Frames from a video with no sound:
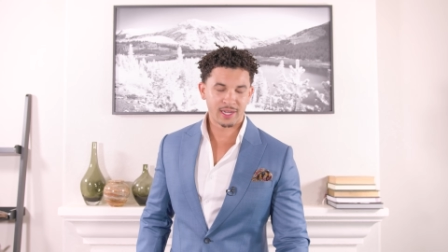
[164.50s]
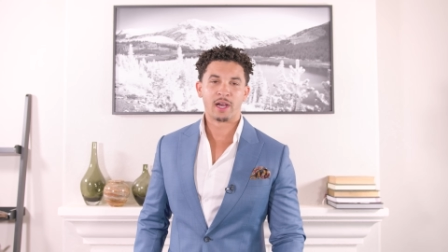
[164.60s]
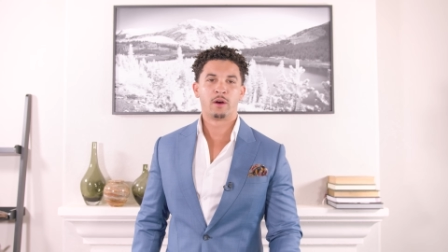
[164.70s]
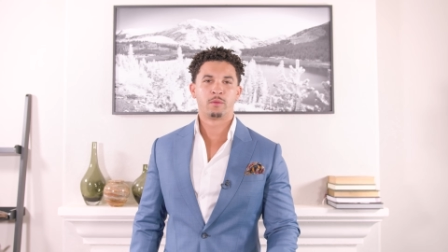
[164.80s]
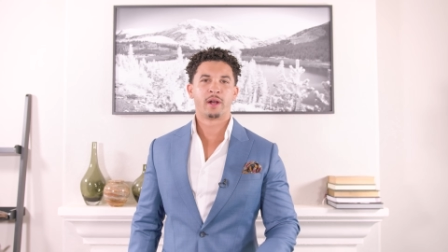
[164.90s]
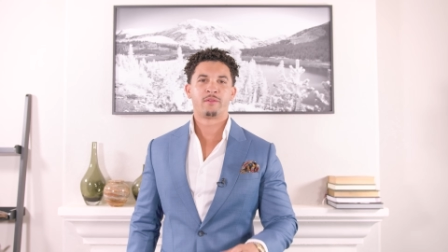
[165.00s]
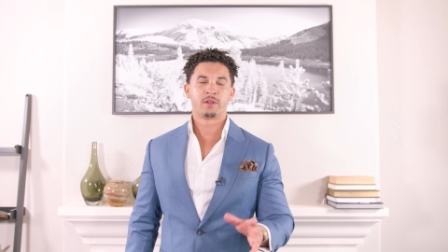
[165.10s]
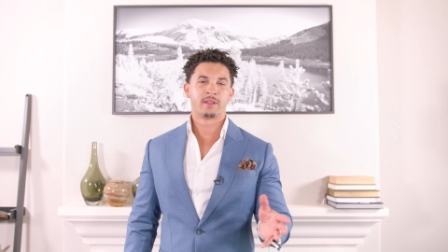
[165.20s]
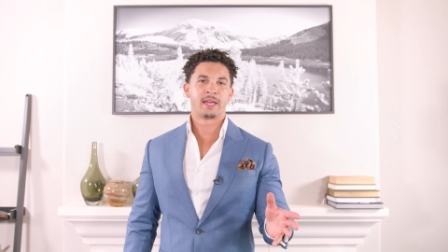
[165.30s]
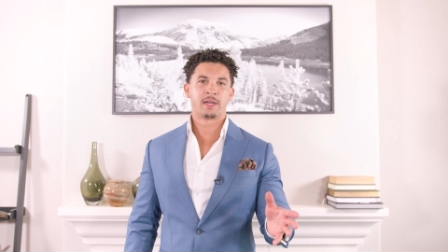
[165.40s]
Now, wherever
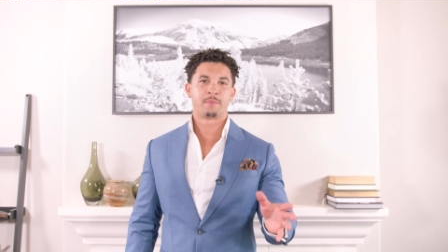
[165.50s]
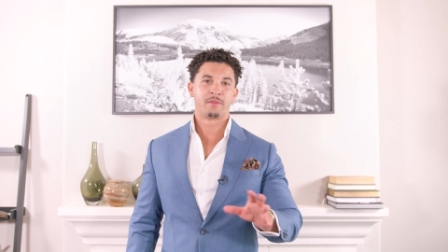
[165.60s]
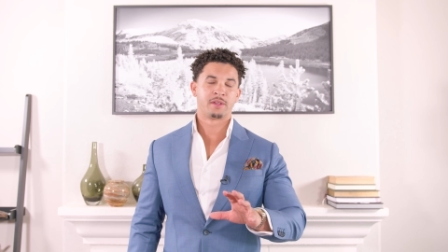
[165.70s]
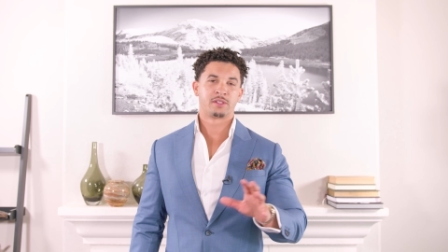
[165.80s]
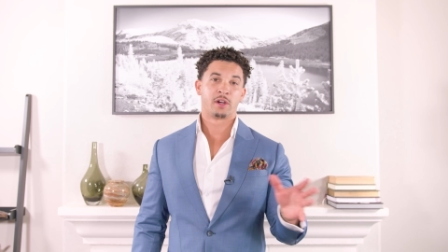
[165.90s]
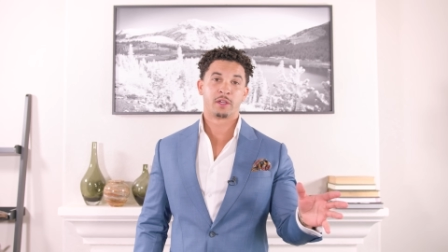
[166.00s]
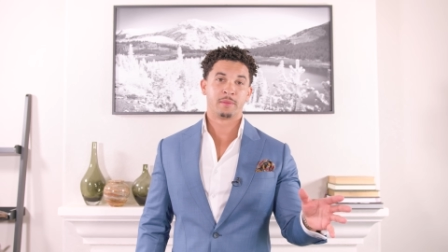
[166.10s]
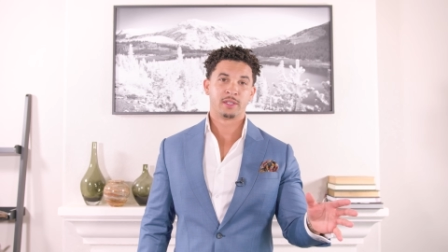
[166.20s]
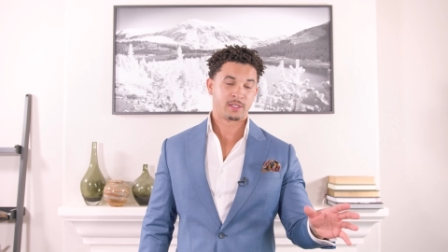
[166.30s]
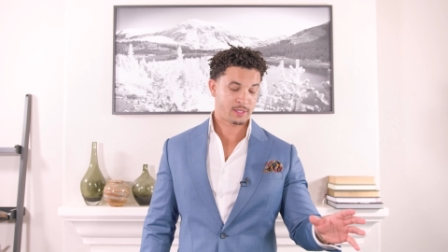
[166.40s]
you line up on this
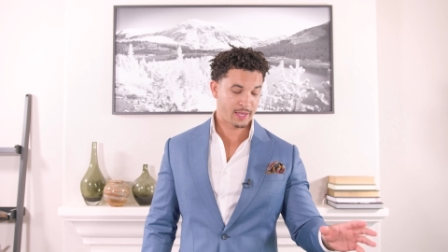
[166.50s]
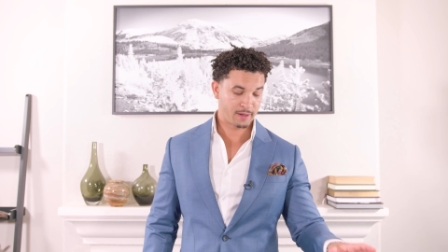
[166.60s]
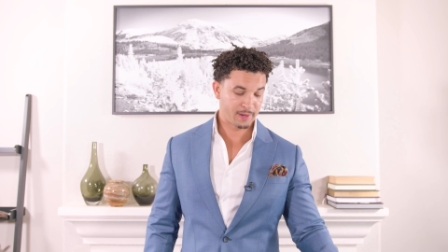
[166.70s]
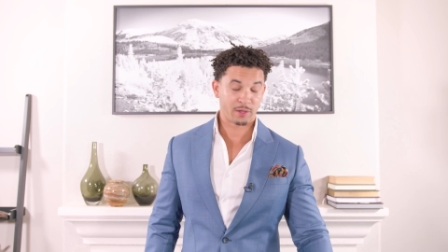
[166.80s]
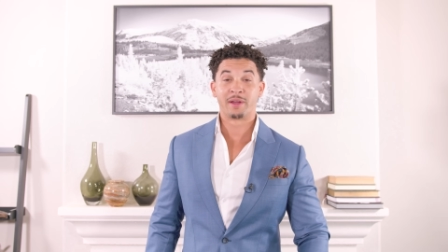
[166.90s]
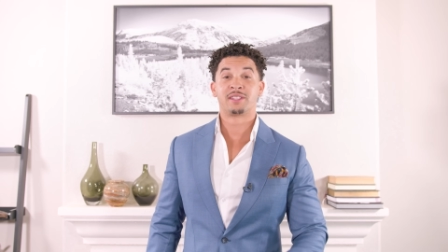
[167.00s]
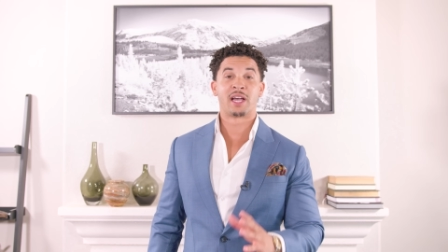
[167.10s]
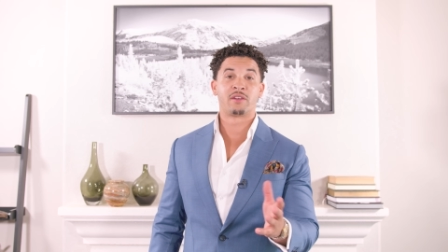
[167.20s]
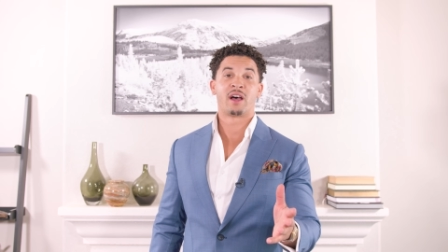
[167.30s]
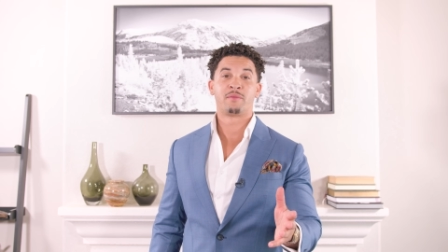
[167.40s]
argument, and by the way,
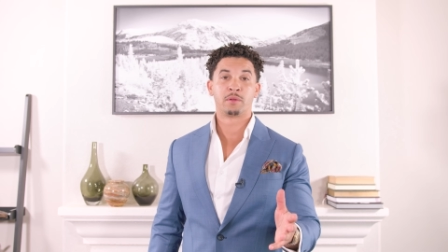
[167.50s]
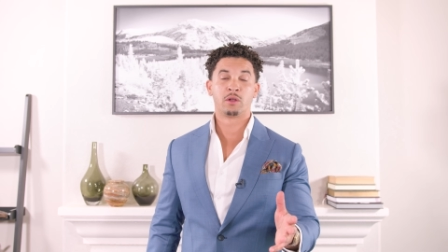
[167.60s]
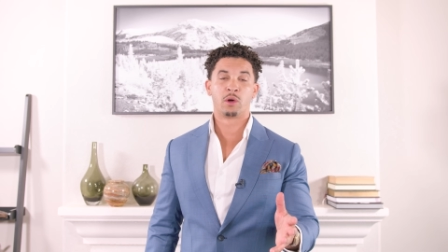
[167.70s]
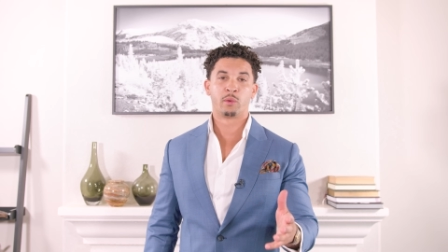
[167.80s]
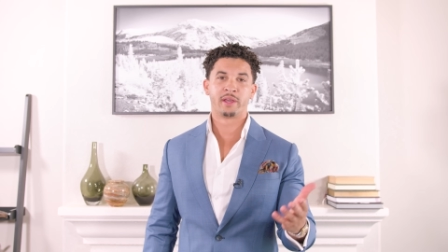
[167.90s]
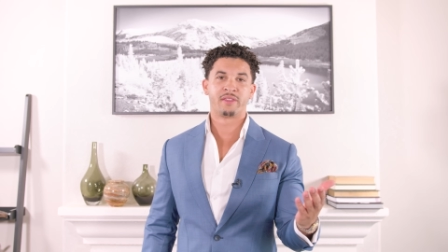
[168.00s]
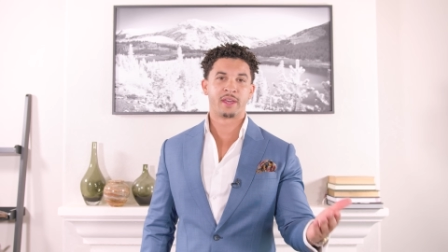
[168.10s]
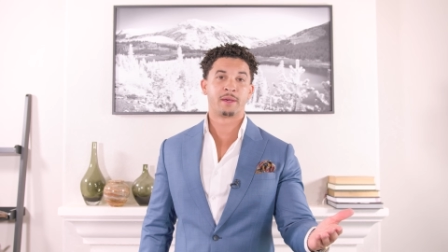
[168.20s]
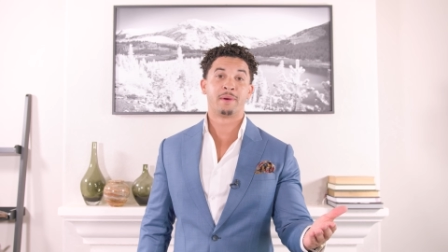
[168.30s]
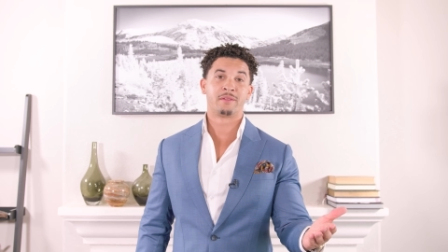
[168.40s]
sound off below on what you
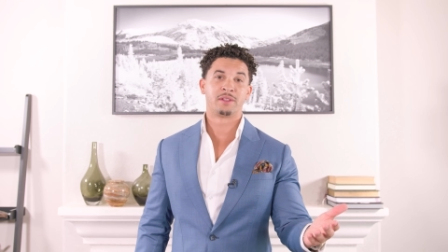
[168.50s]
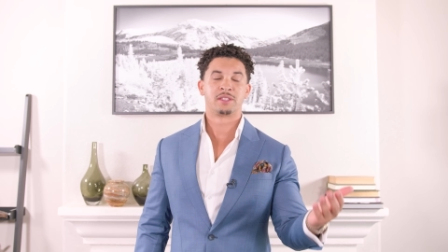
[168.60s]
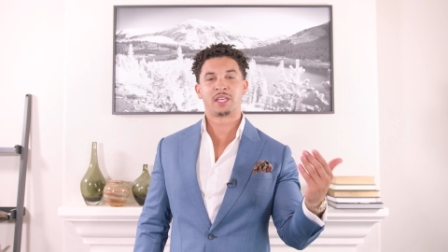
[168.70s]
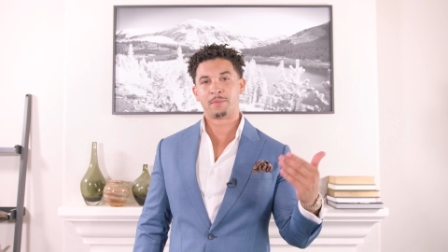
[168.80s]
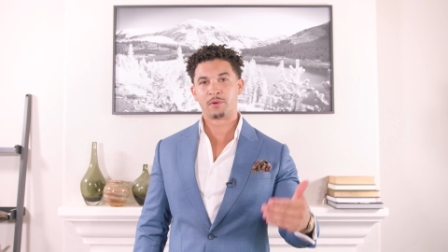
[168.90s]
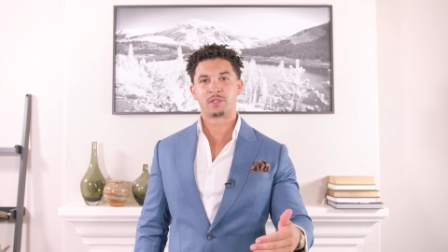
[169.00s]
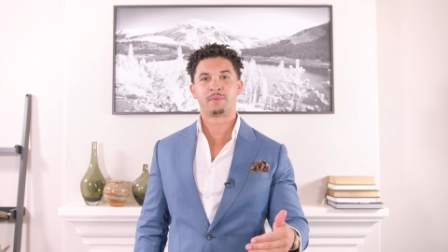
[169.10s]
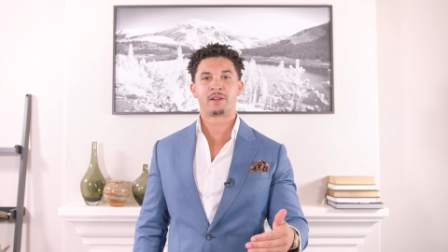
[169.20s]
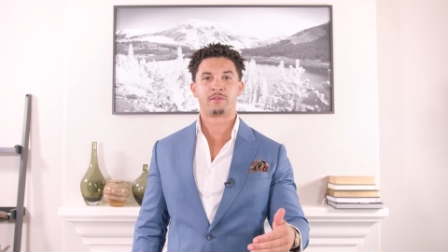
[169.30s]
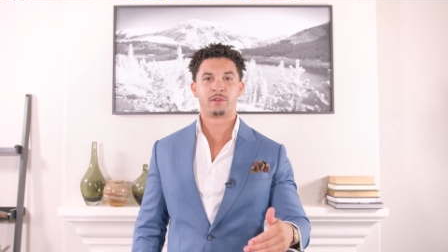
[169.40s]
think about this, keep it
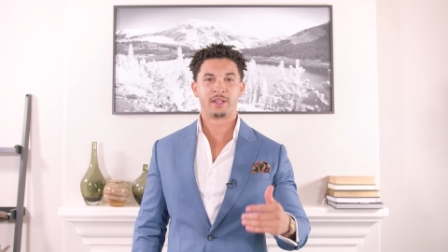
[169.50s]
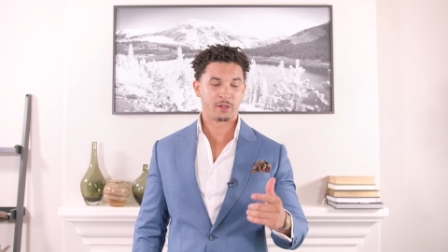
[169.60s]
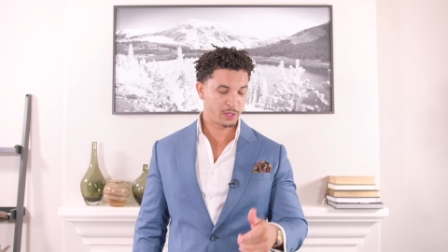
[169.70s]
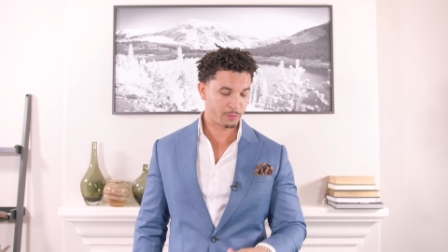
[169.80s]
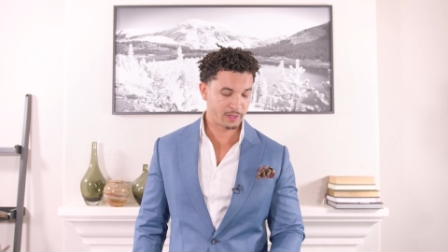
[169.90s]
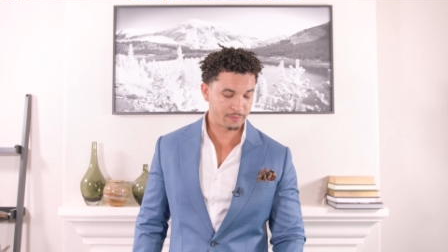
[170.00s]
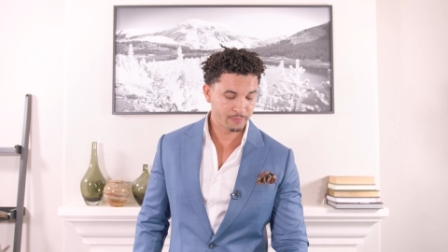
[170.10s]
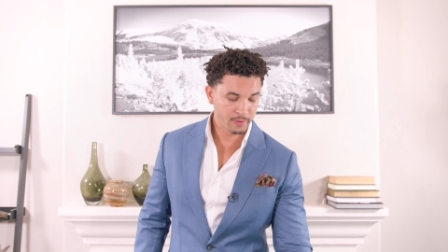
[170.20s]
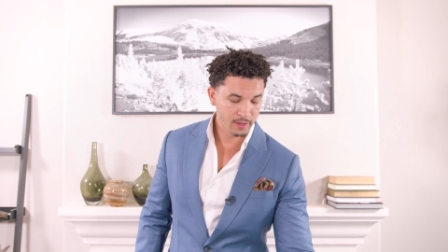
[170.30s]
respectful, I know you will.